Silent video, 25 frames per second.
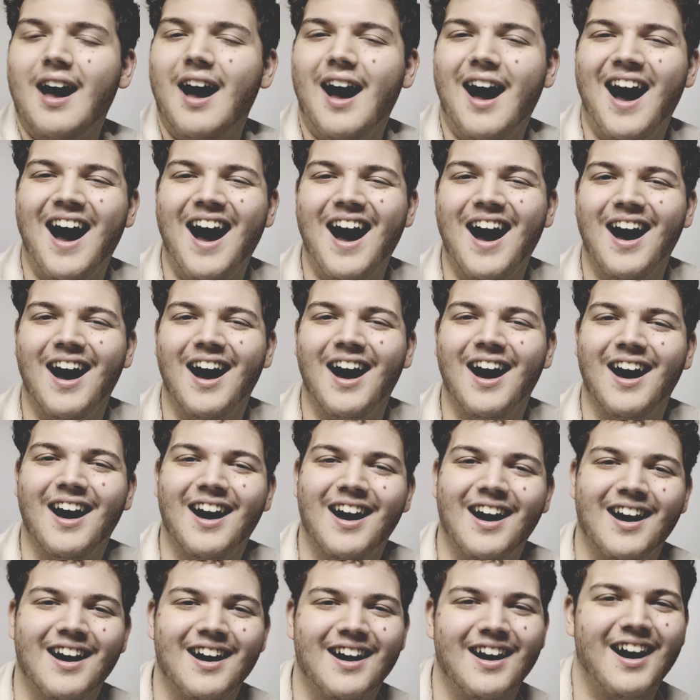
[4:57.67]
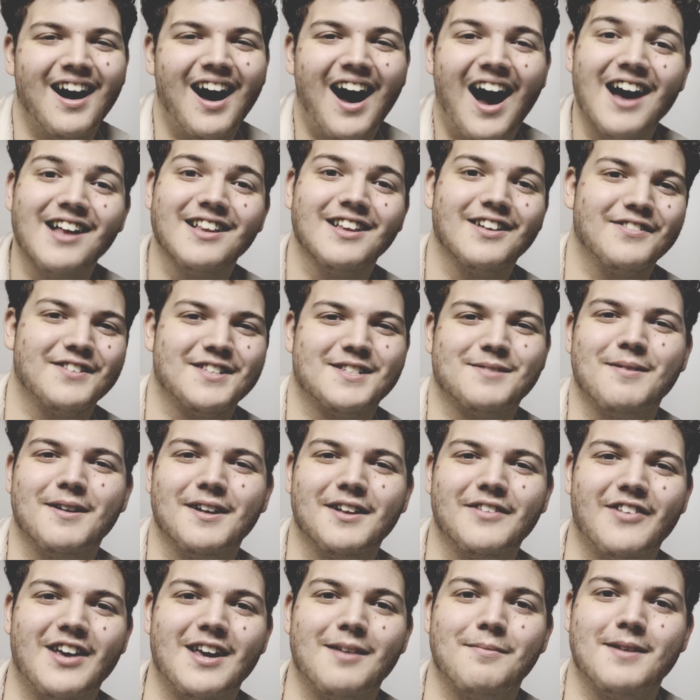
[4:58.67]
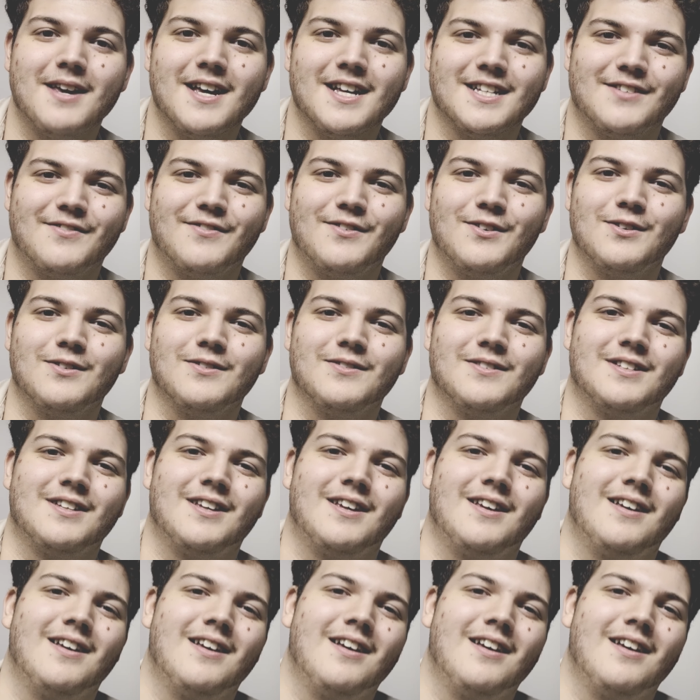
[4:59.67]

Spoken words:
I love the smell of ABS fumes.